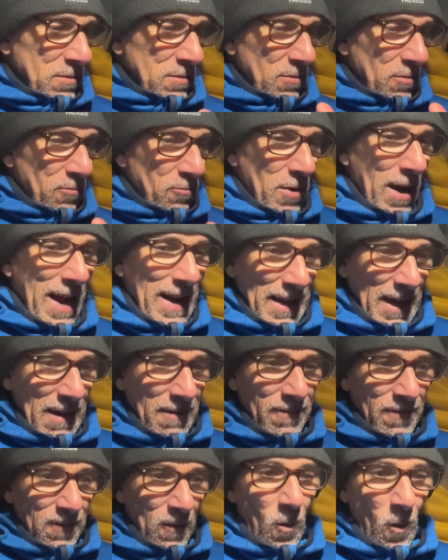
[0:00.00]
ready
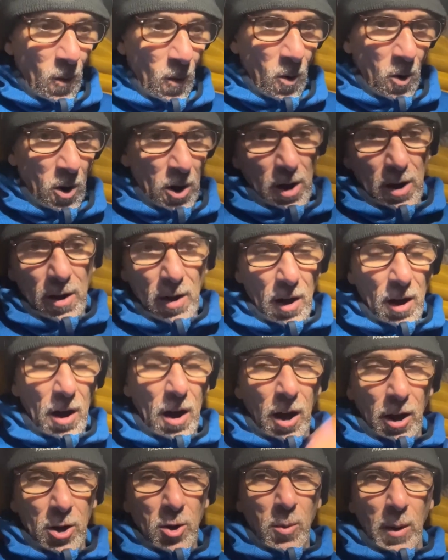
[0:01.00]
for
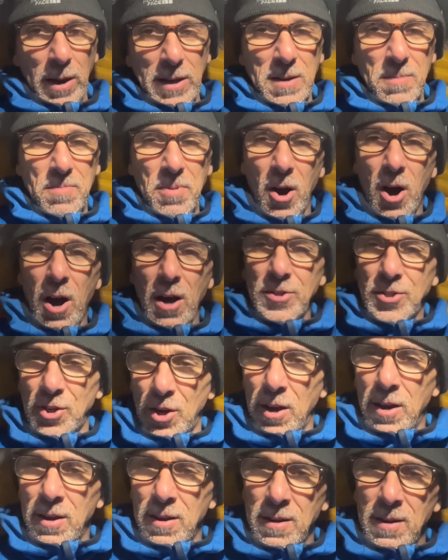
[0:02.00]
a quick departure
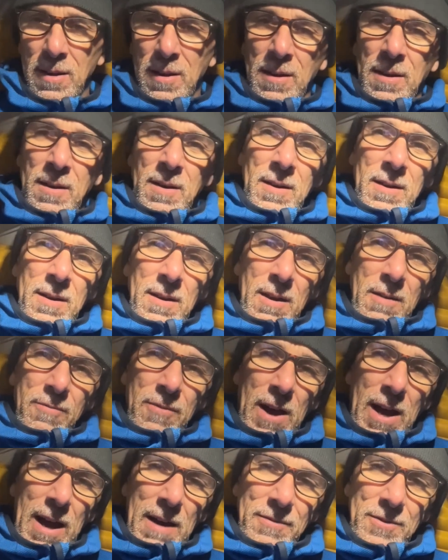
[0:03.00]
if I
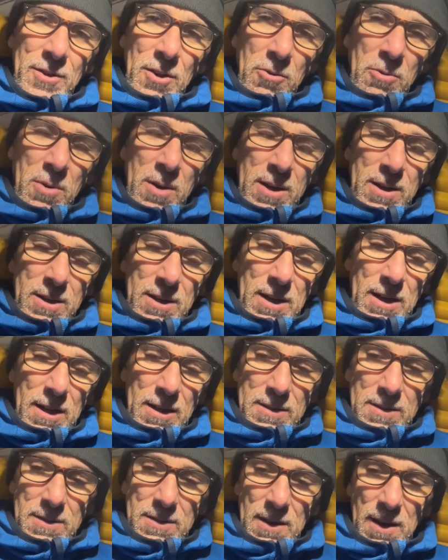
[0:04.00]
have to,
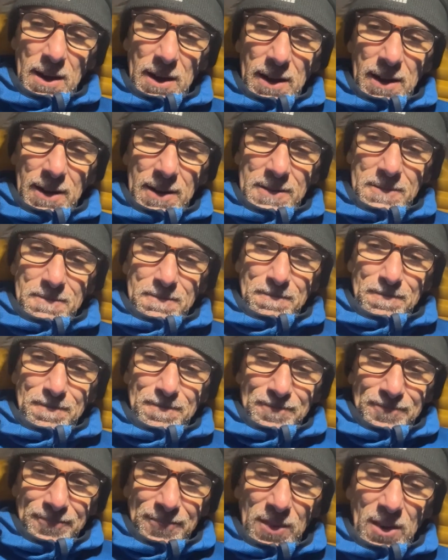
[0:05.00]
and
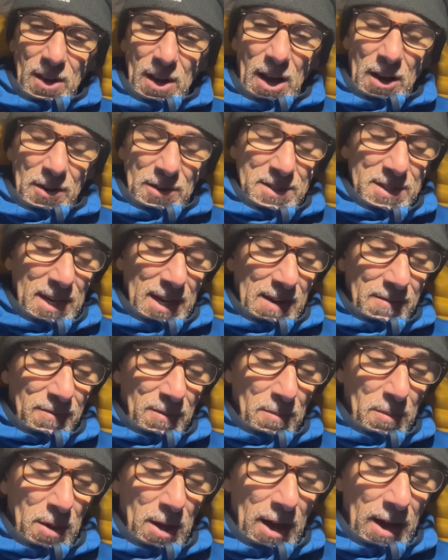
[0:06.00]
I'll just take it from
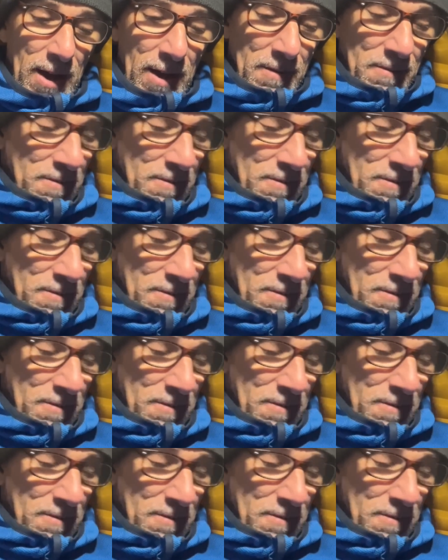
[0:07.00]
there.